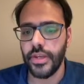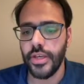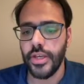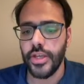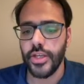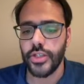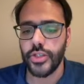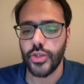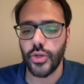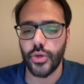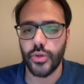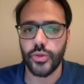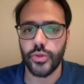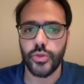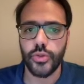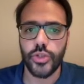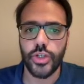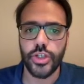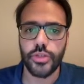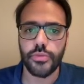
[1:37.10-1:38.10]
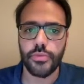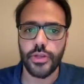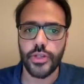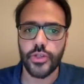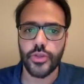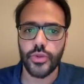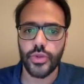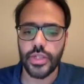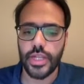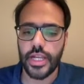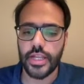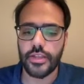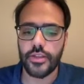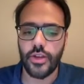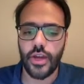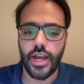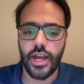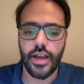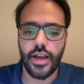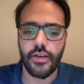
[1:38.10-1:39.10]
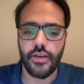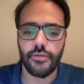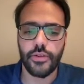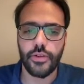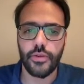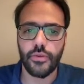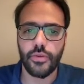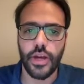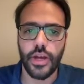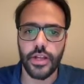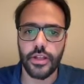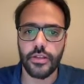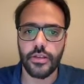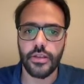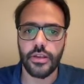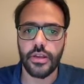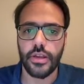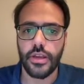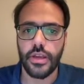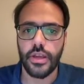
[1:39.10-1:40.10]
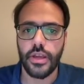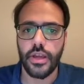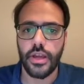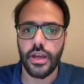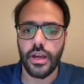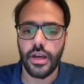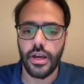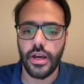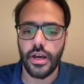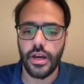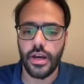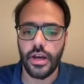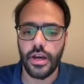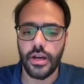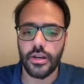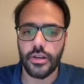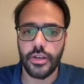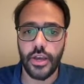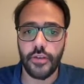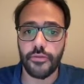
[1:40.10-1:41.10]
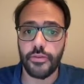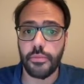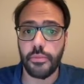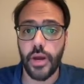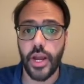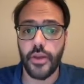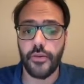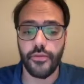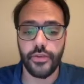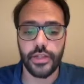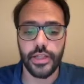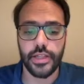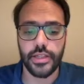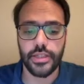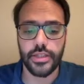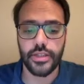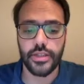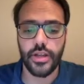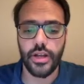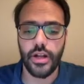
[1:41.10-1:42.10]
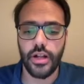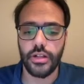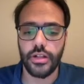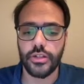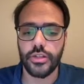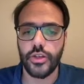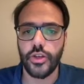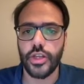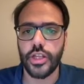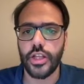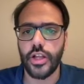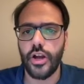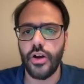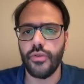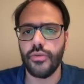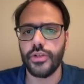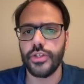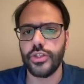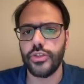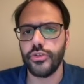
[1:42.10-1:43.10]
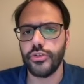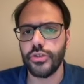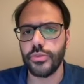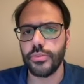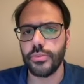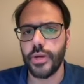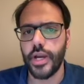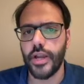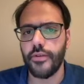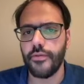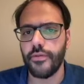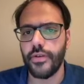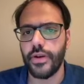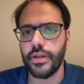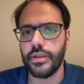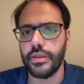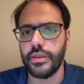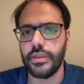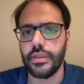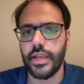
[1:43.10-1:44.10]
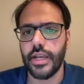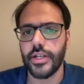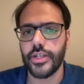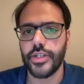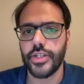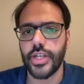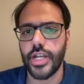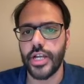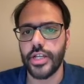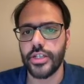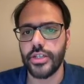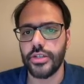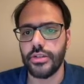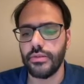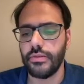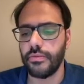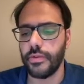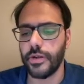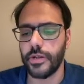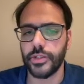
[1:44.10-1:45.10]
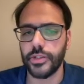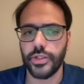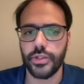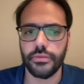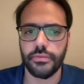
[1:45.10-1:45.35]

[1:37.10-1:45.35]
So to just make sure that you have the right you have the Python installed, you can always use Python version.